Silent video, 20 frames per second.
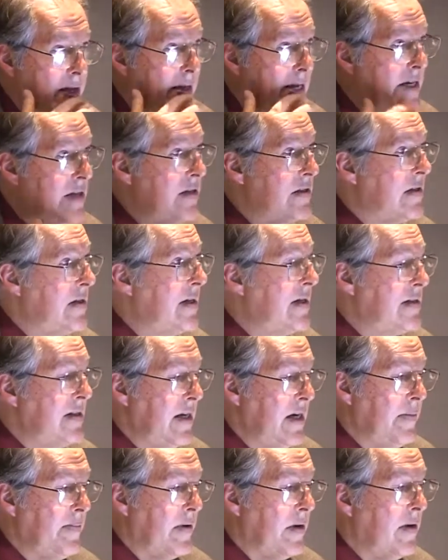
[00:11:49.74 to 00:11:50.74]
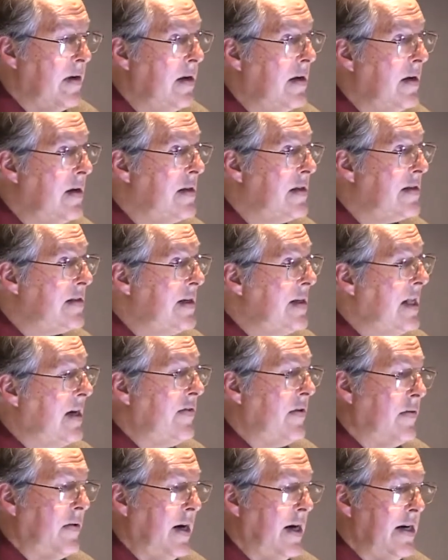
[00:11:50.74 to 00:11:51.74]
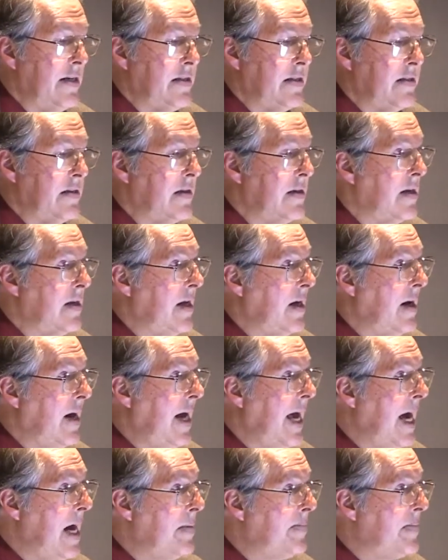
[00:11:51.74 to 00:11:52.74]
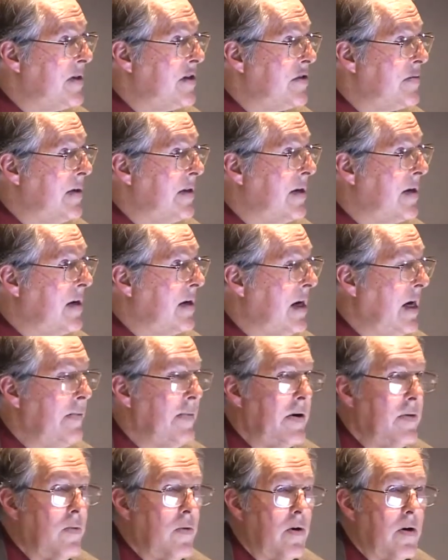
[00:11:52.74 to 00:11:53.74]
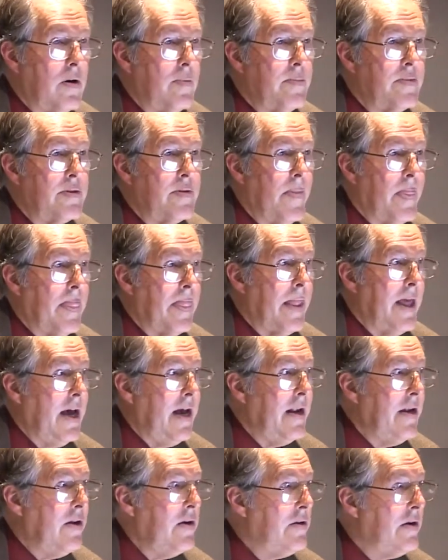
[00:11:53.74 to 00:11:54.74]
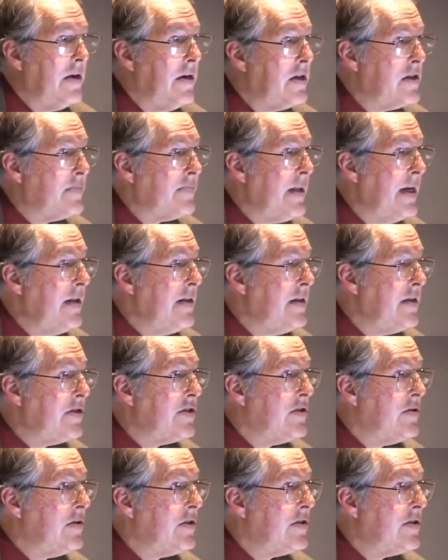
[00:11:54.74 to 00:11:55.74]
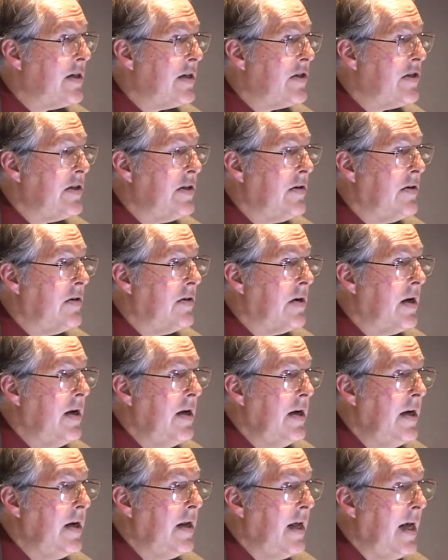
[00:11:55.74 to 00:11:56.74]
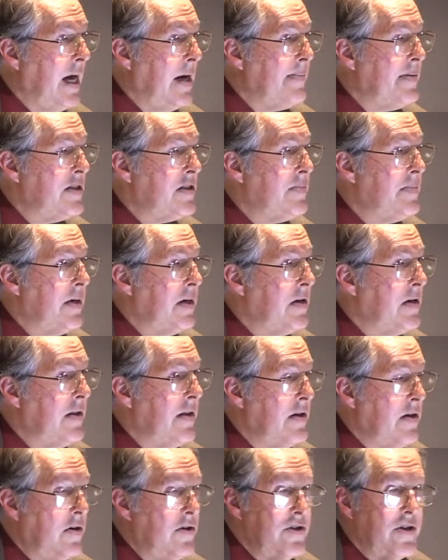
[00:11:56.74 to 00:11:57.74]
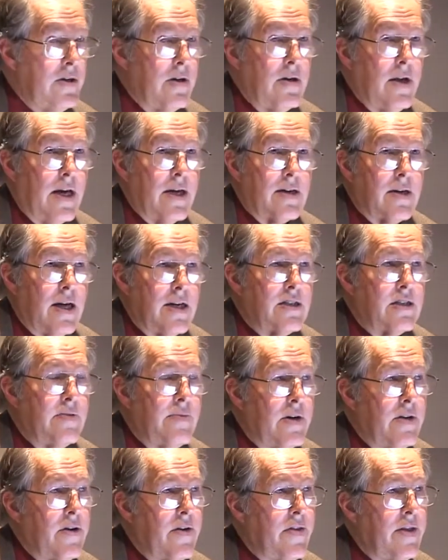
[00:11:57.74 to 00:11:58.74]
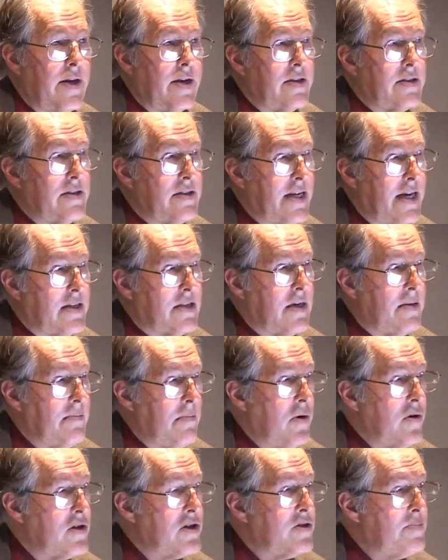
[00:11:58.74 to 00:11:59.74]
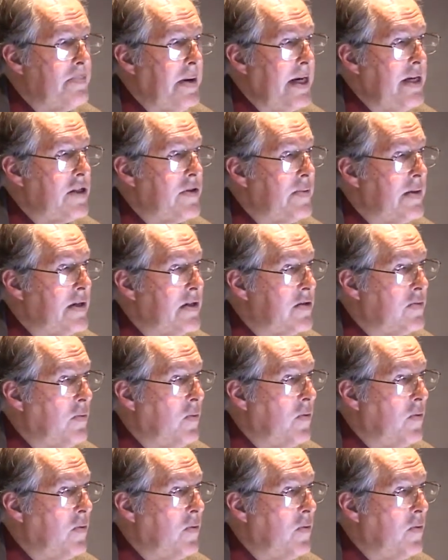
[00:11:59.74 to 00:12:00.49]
Here's an example. Sea level rise happens when the climate warms, and you can explain this to a 6-year-old. It happens because the ocean, like lots of other things, takes up more space when it's